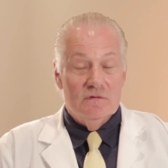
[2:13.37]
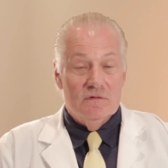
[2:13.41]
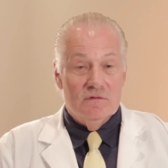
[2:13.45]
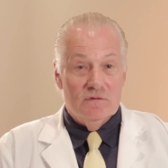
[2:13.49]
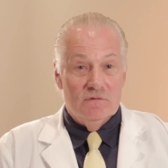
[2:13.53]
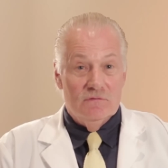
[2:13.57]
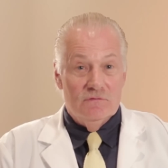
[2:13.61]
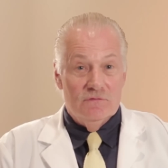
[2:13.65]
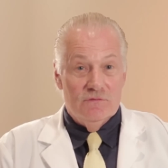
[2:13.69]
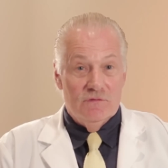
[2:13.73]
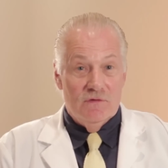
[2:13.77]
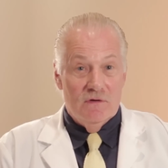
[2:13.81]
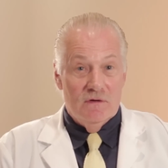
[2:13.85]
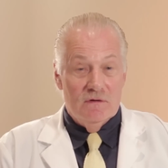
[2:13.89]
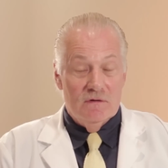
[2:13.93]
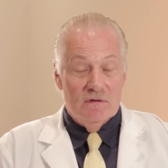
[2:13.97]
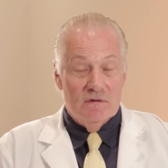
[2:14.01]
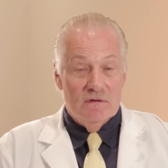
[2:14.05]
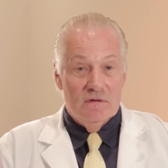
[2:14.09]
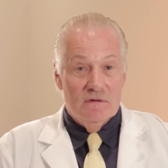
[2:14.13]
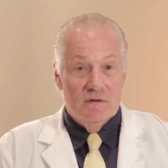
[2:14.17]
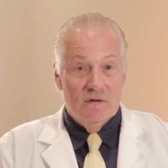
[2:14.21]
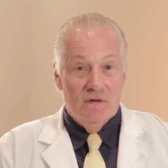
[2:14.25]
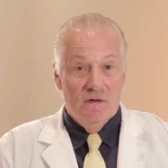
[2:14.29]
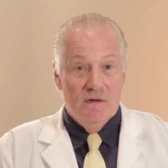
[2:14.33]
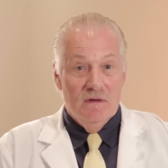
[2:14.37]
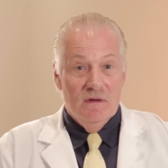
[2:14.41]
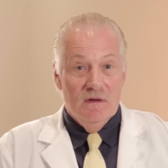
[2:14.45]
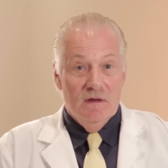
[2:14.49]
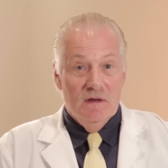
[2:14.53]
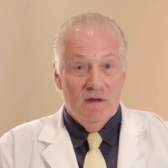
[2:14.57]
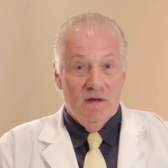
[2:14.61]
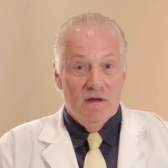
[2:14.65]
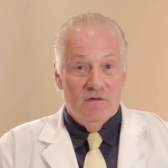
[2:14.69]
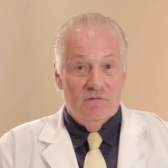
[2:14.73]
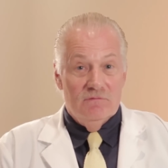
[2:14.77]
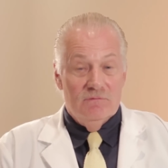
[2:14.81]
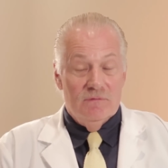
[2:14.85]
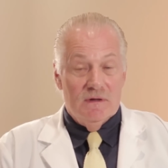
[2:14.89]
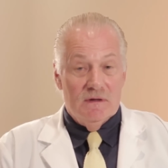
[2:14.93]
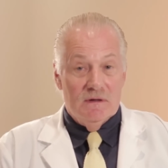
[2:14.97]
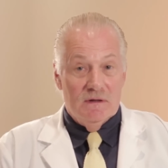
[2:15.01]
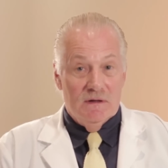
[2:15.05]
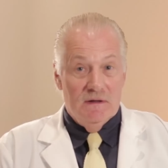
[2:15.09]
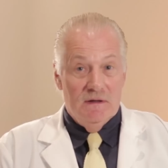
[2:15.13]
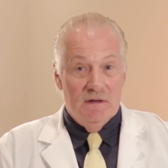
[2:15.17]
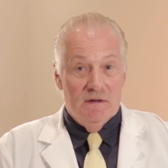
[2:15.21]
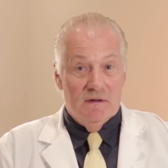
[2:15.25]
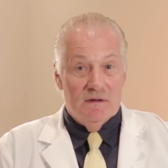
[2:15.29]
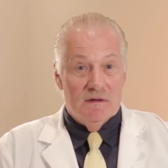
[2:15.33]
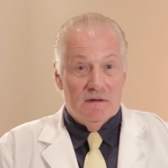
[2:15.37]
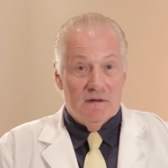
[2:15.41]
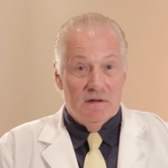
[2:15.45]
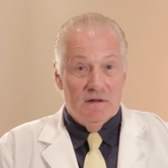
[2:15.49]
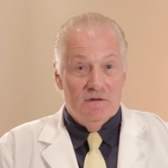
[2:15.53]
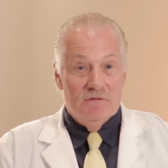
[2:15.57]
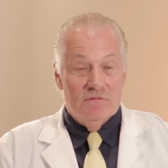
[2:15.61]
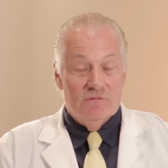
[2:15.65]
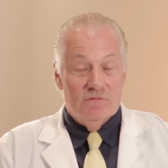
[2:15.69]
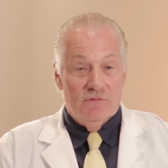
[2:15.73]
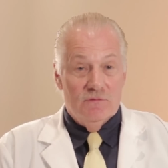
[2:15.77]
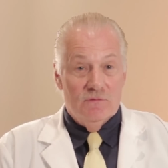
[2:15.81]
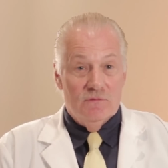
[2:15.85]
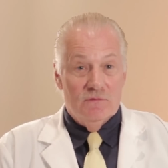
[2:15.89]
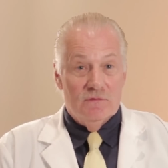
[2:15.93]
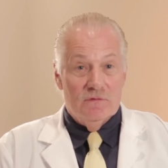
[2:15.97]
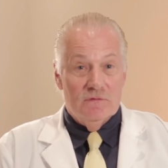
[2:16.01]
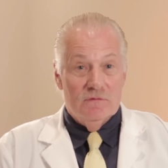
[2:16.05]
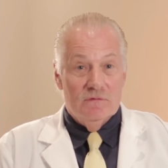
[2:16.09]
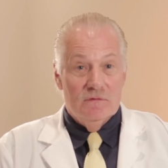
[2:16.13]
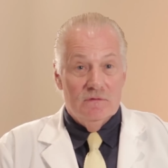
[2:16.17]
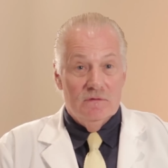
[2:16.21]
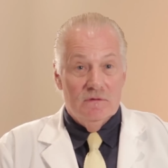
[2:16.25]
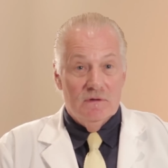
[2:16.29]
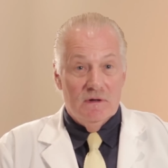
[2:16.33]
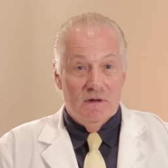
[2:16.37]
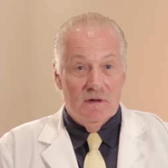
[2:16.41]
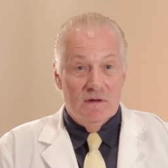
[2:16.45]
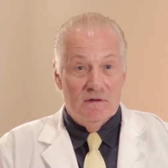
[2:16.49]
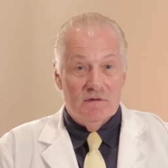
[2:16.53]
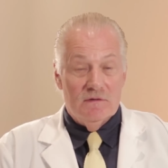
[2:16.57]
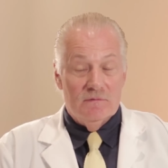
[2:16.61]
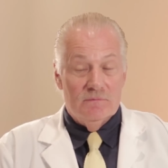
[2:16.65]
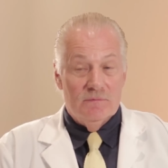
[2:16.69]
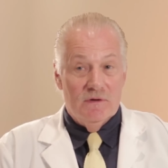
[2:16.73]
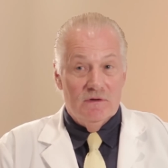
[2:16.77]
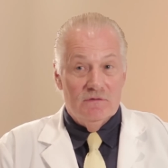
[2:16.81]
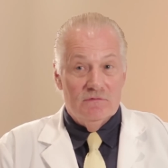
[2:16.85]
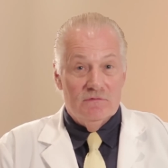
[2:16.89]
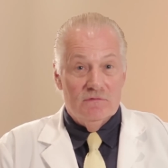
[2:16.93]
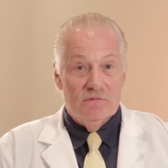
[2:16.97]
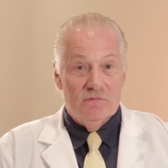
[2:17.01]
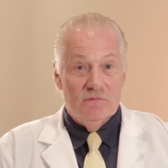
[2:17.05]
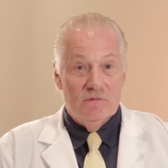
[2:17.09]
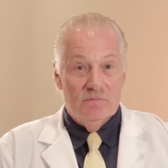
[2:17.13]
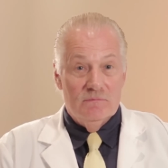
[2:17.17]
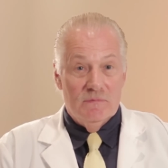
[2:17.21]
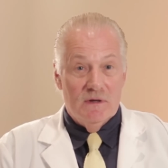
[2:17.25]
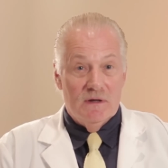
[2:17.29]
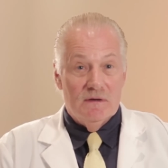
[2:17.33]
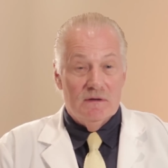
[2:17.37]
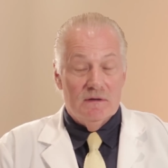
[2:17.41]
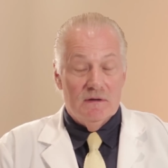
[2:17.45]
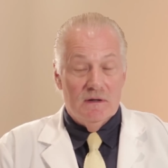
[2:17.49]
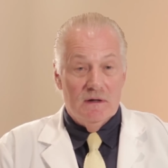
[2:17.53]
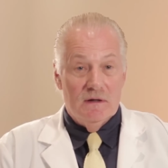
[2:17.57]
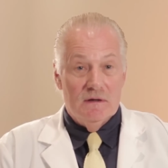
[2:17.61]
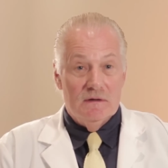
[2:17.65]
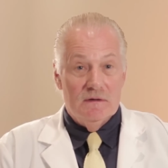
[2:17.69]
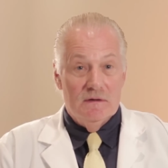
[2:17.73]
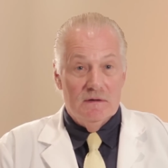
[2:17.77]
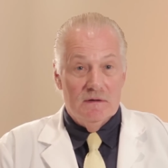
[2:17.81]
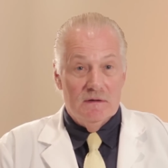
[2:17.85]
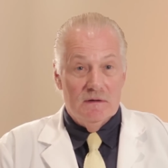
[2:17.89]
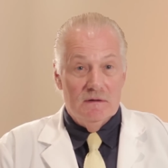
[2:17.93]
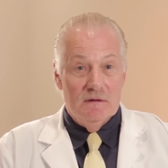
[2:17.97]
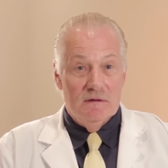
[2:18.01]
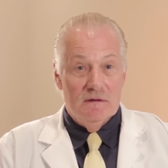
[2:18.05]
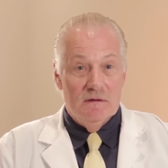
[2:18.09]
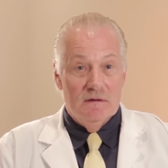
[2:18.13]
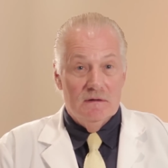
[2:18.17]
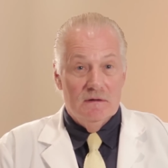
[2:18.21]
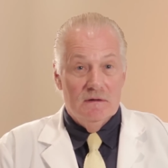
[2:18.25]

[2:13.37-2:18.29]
so far have been late stage 4 cancer patients with metastatic disease.